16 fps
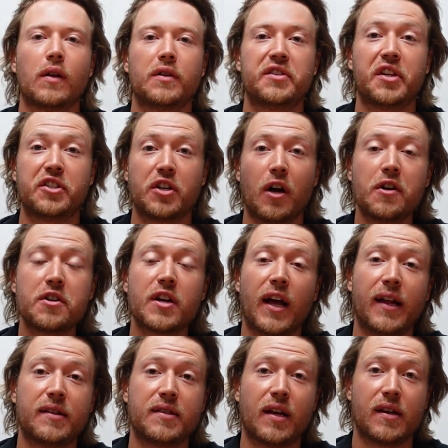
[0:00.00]
To charge a
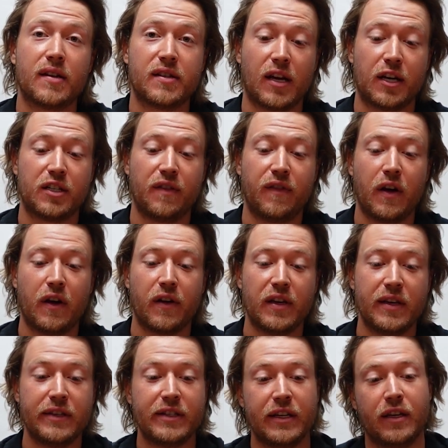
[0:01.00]
headset is actually very
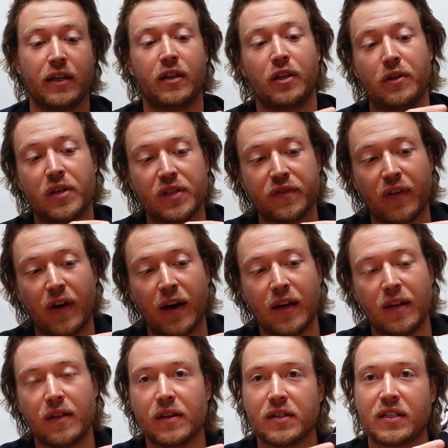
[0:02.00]
easy. You just
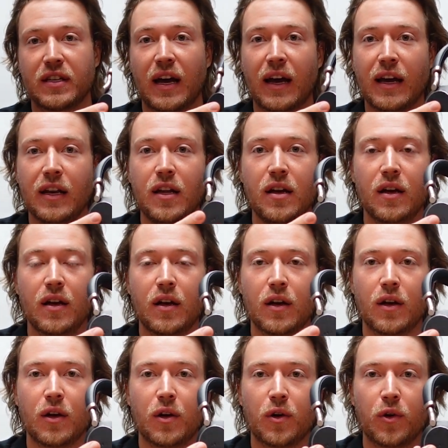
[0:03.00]
find the side
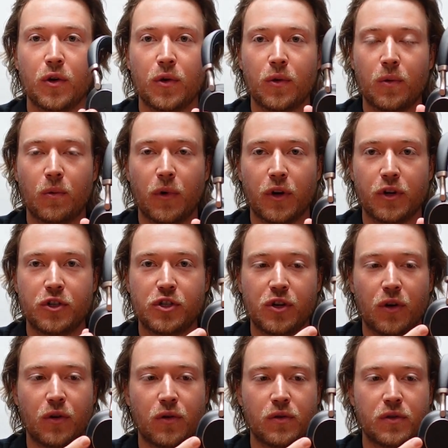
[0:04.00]
where it
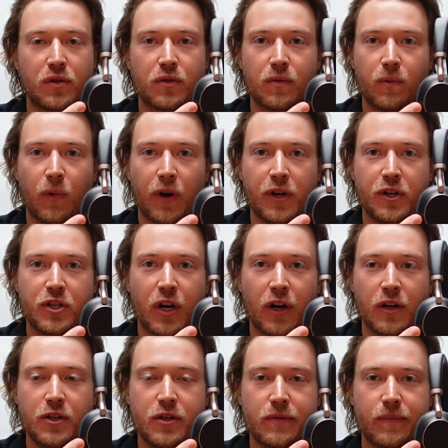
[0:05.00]
shows where to
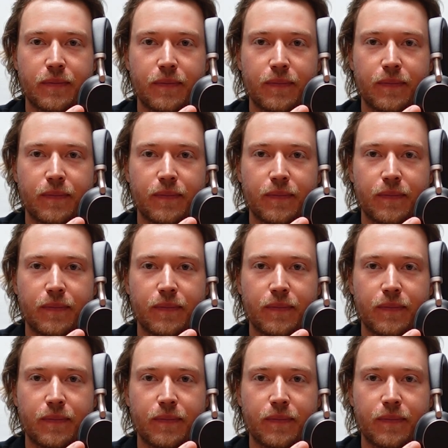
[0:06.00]
charge.